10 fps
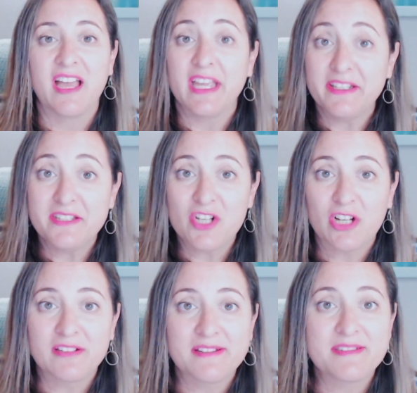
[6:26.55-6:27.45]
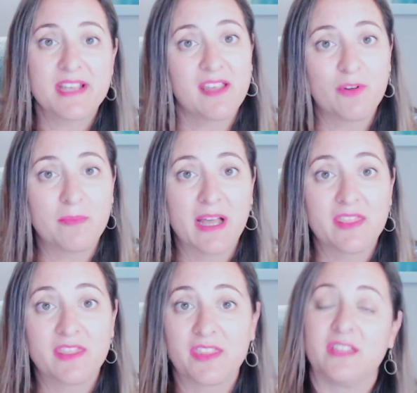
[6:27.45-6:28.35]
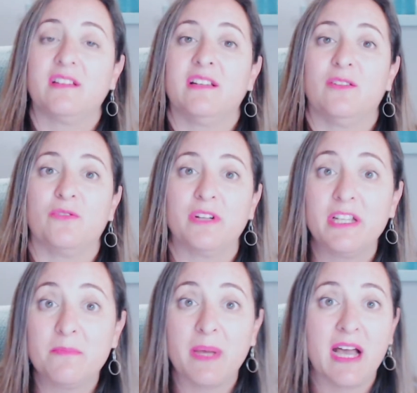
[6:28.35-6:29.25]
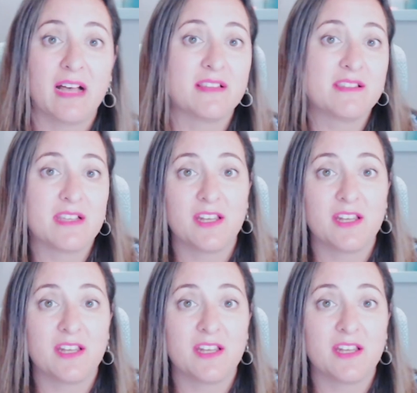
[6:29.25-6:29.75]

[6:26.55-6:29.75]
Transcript: in dollars every month, in pounds,